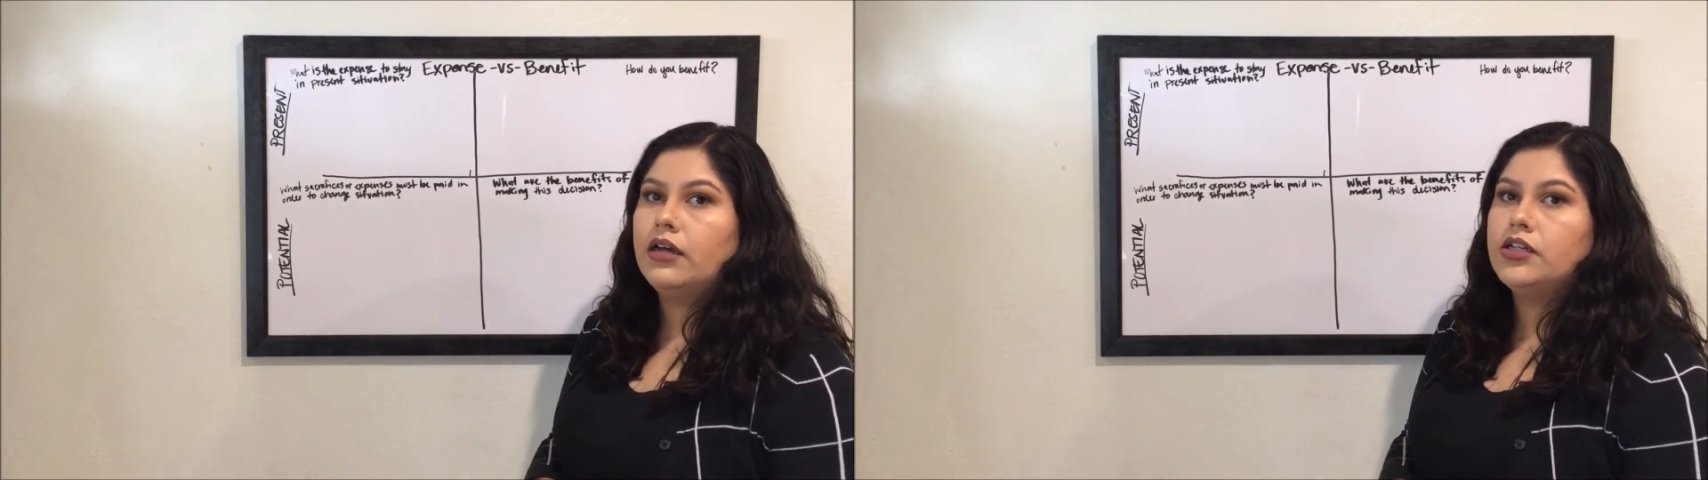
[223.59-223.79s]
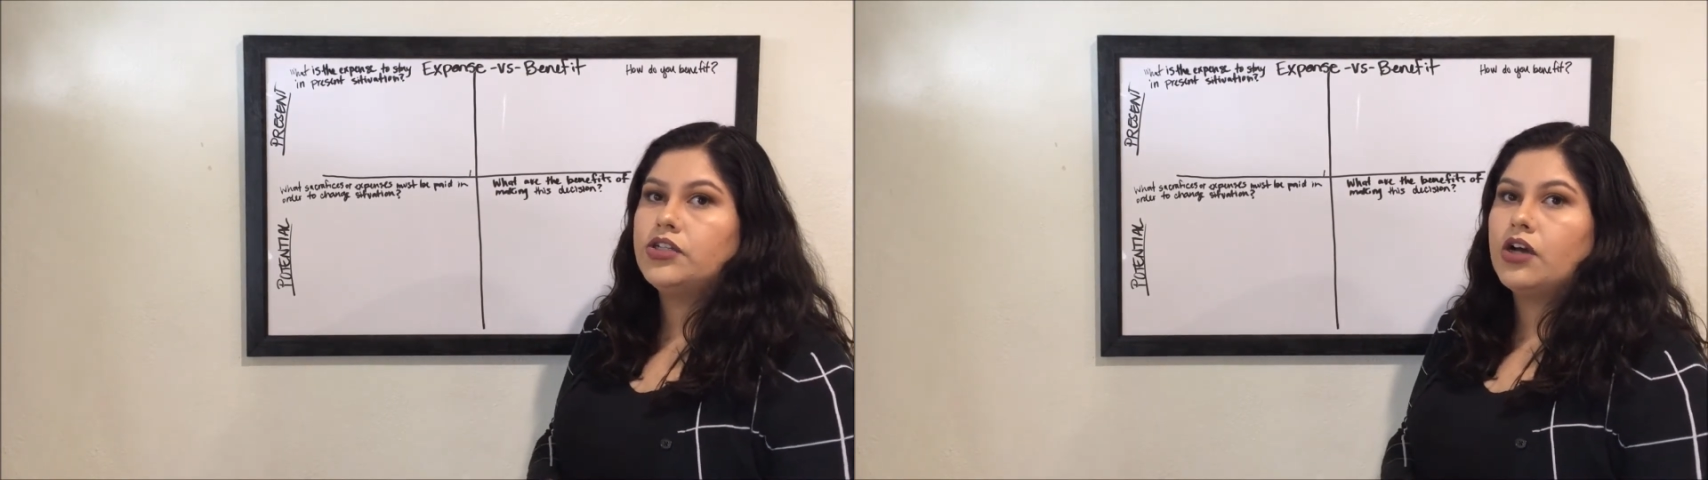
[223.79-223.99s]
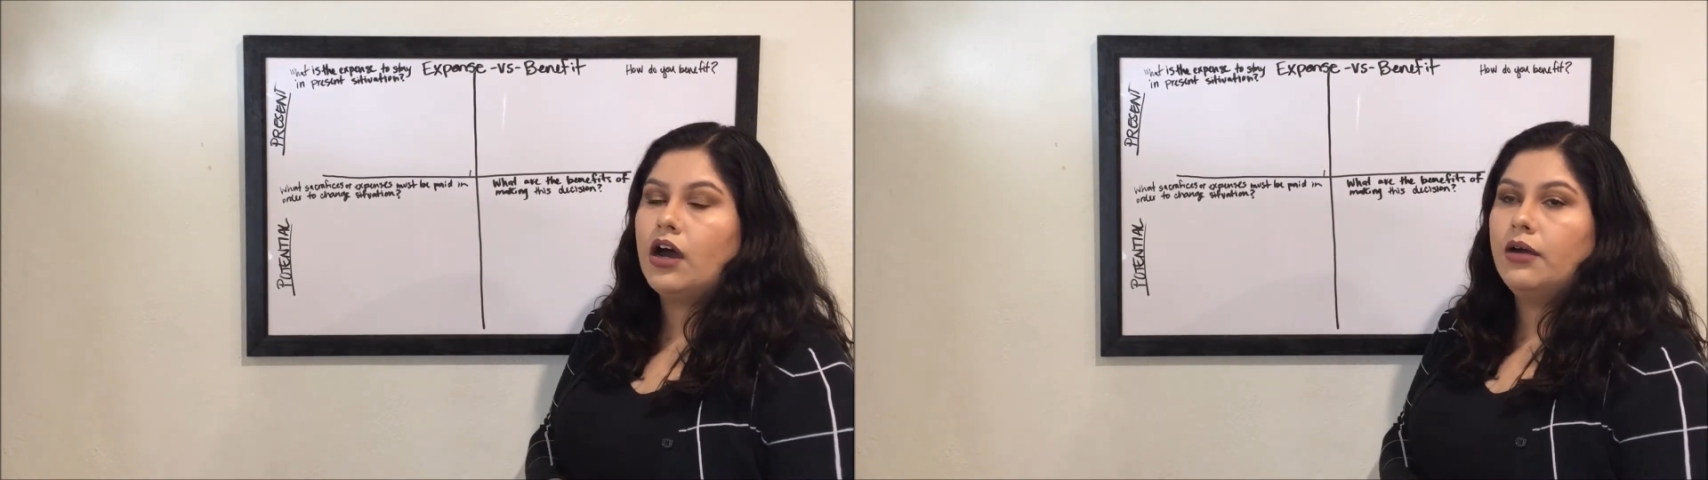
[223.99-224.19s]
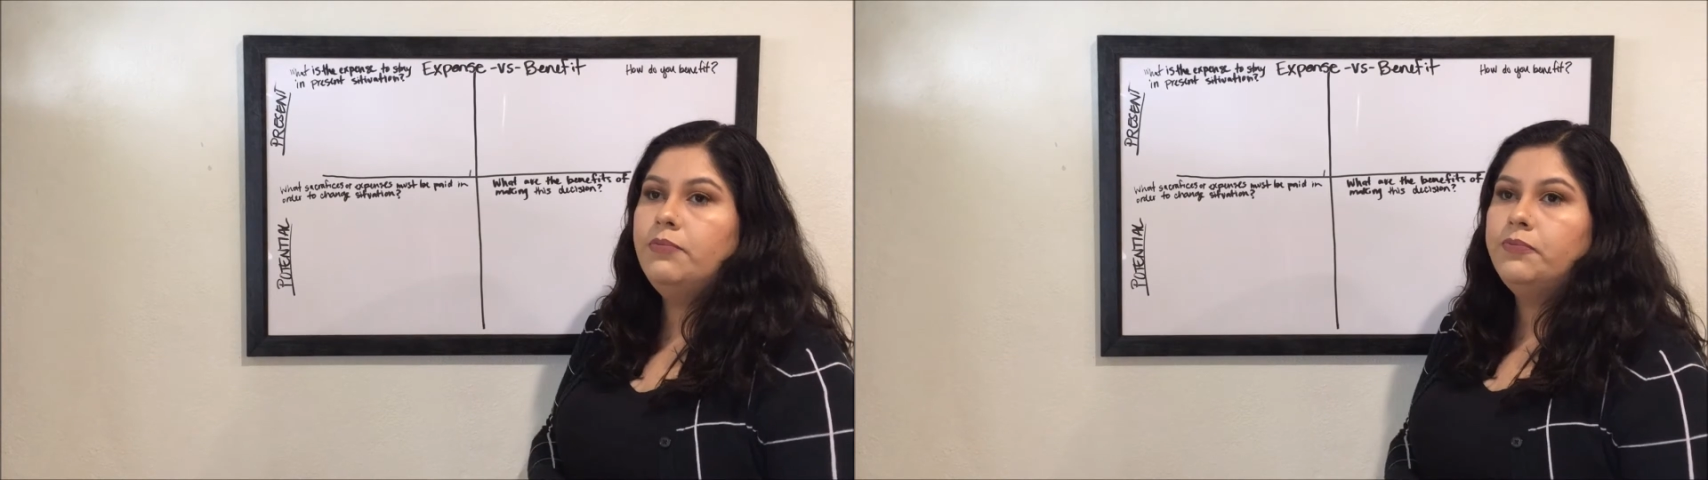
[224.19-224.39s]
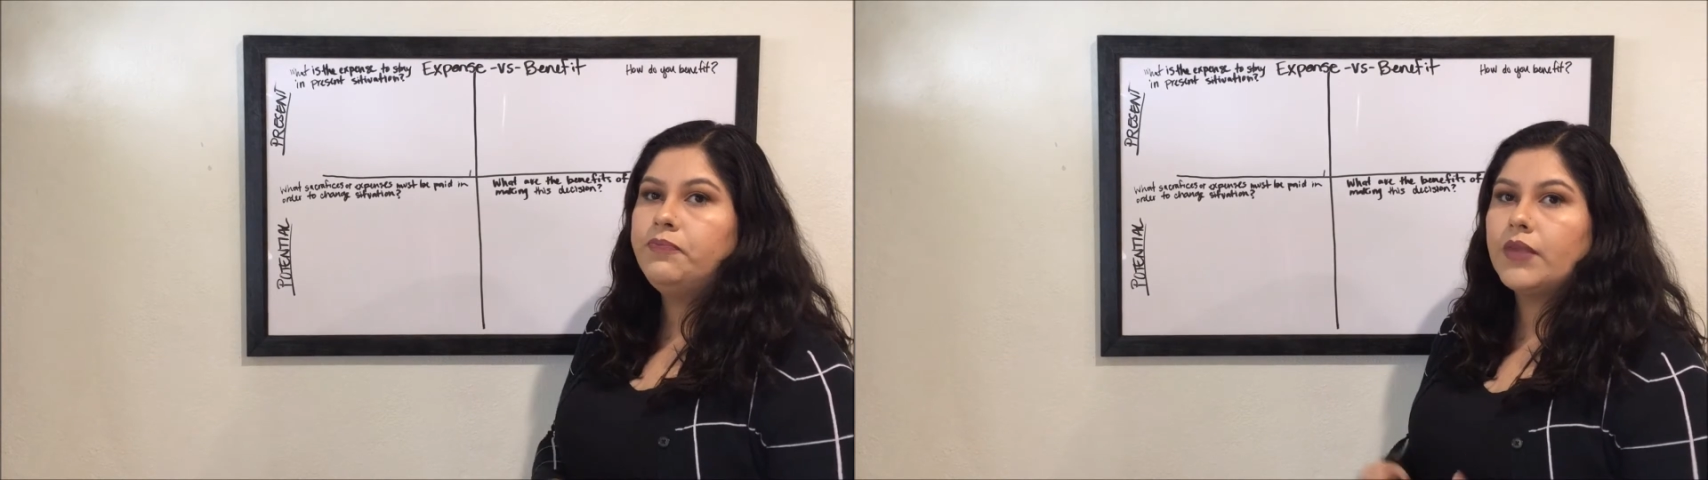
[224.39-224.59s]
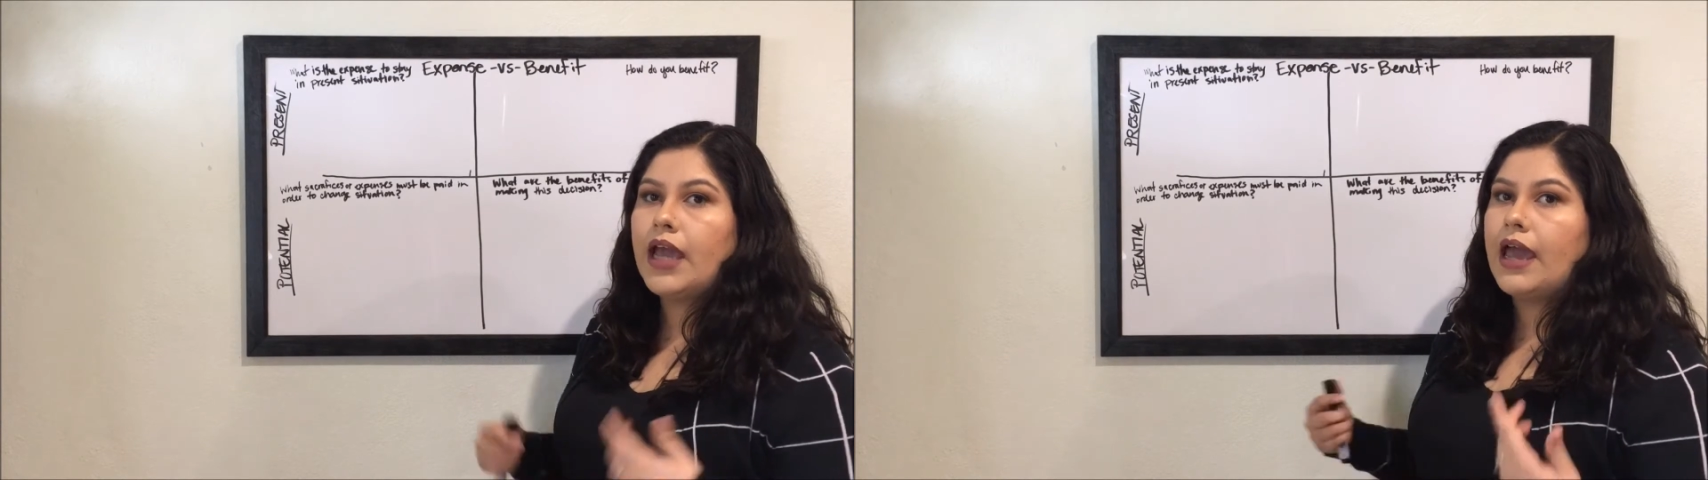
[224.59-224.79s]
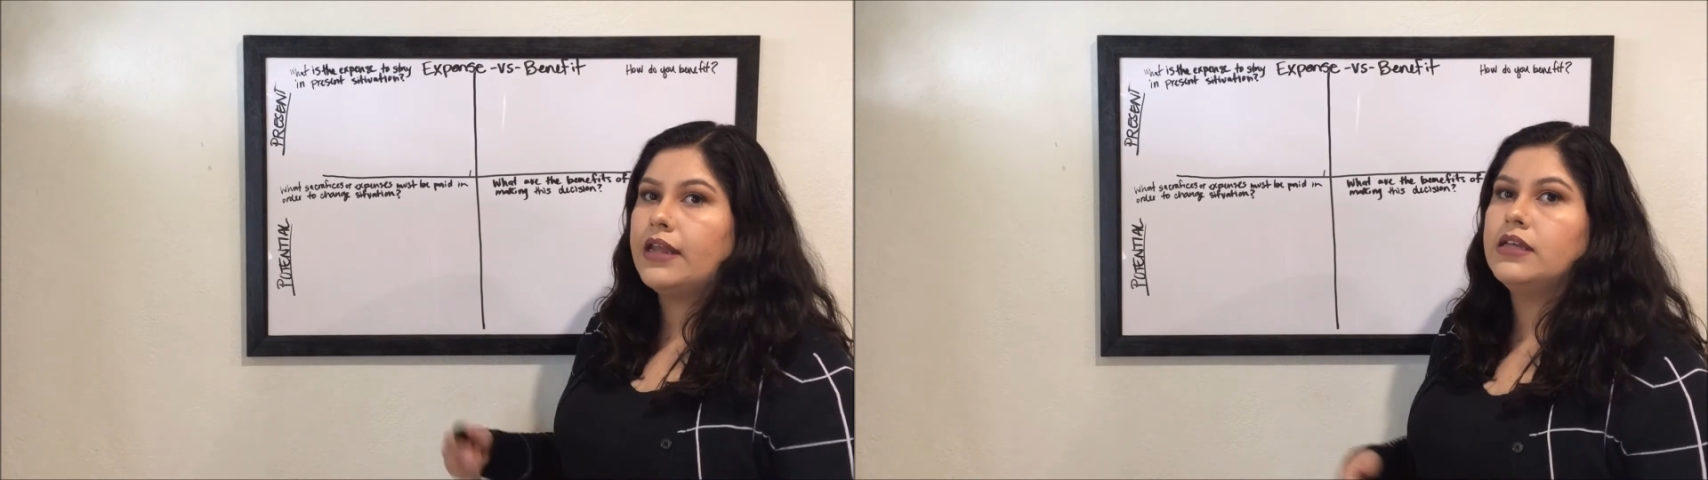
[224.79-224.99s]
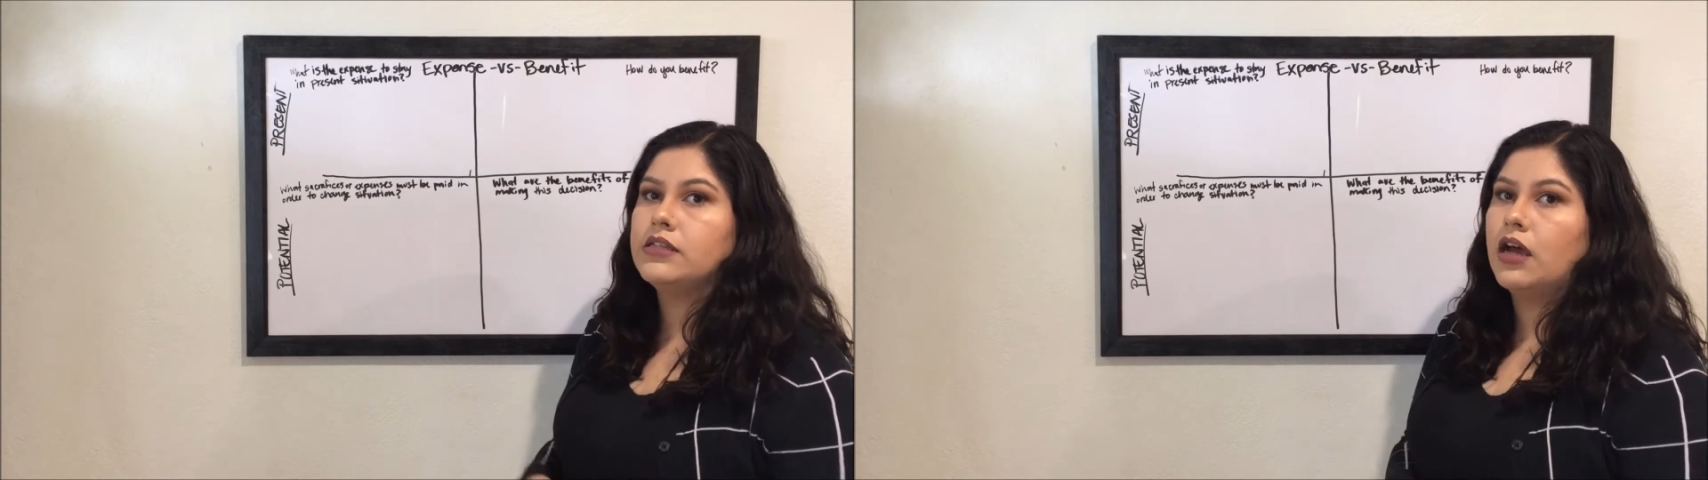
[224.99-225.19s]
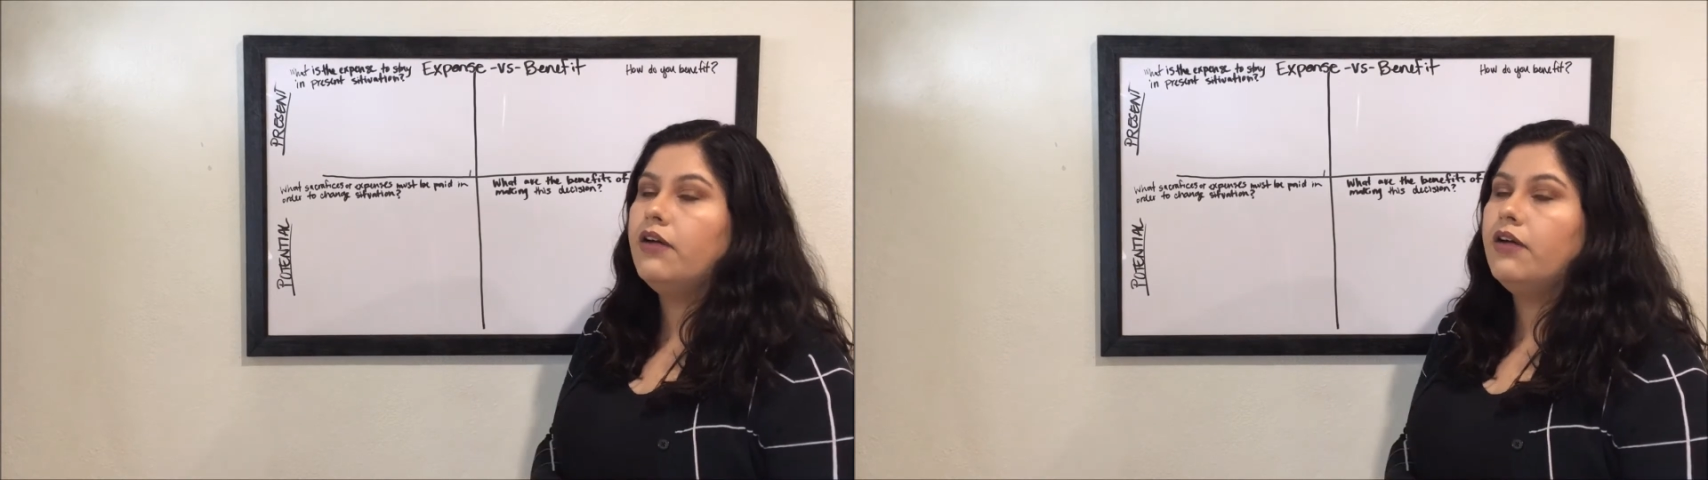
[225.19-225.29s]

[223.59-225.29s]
a job at his